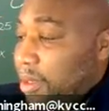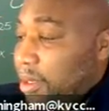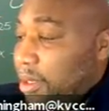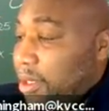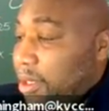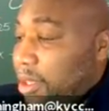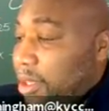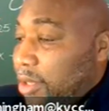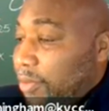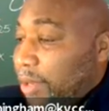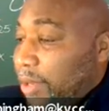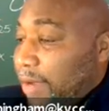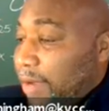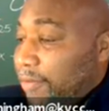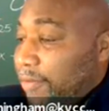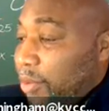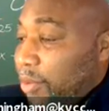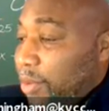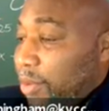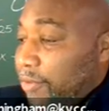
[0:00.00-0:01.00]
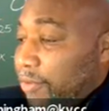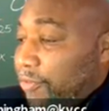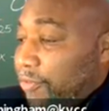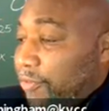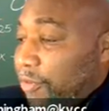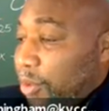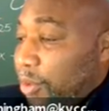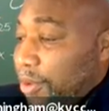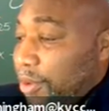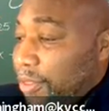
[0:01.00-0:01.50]
And then we have our
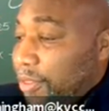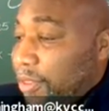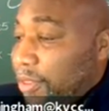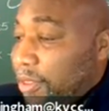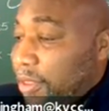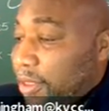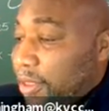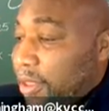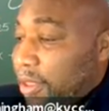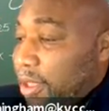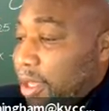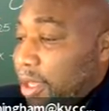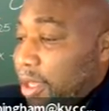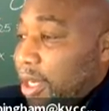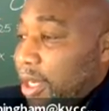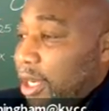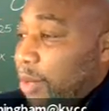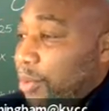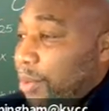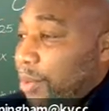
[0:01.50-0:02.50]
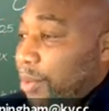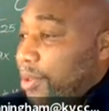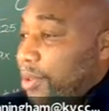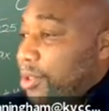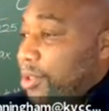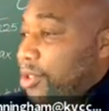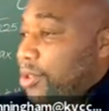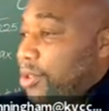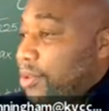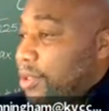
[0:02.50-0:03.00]
1/4. Now what we're
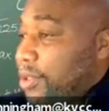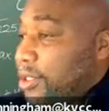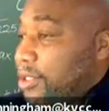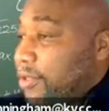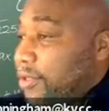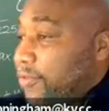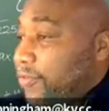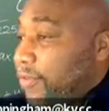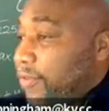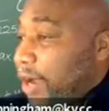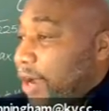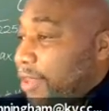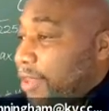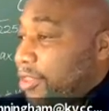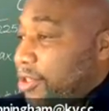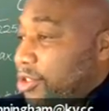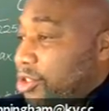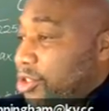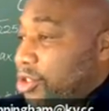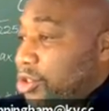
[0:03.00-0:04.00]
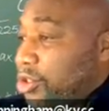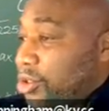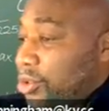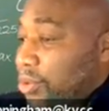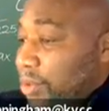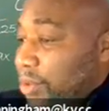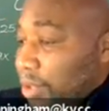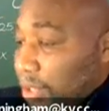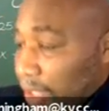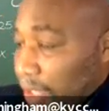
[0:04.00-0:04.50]
going to do is divide the
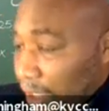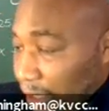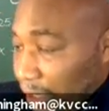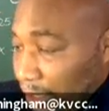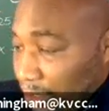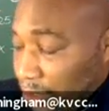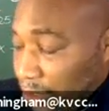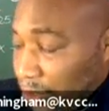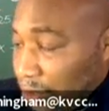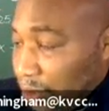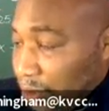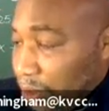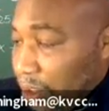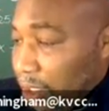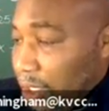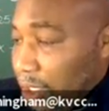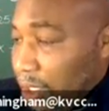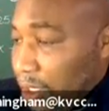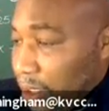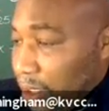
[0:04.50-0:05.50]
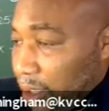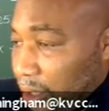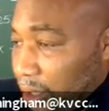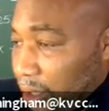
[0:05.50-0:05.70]
2 into the